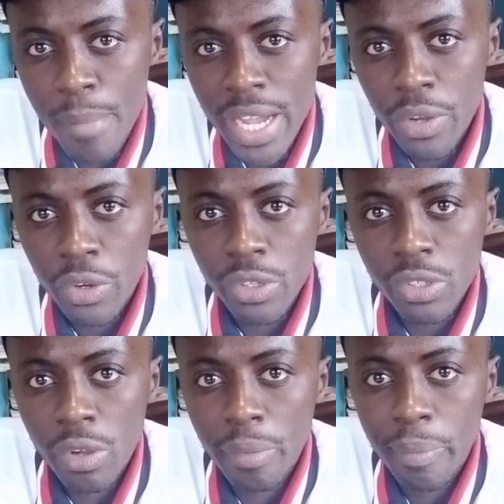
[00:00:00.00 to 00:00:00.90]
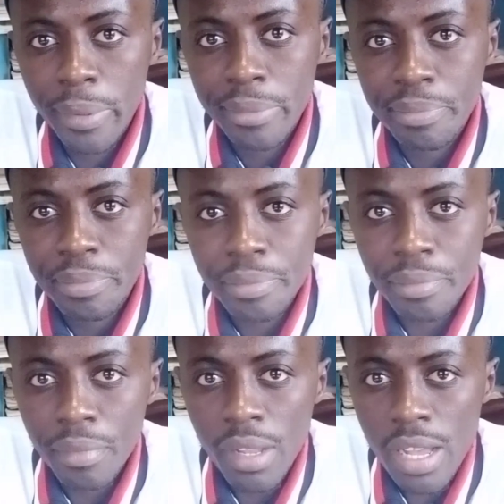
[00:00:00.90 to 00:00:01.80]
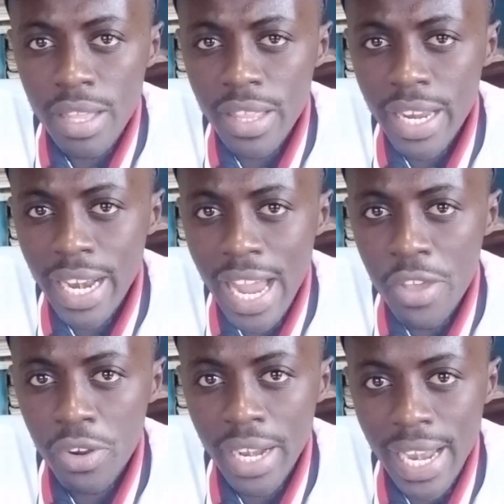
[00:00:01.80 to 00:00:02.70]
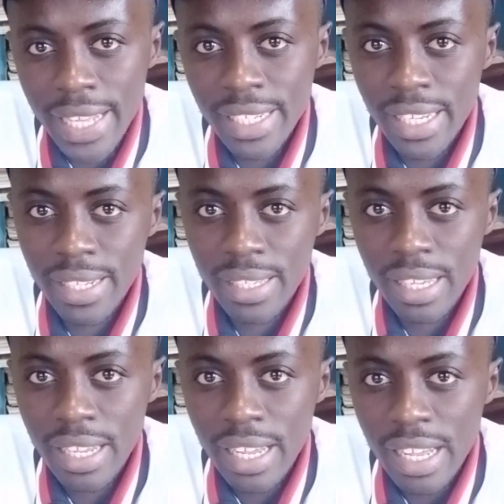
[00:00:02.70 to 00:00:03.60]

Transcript: microscope, they rely on lenses.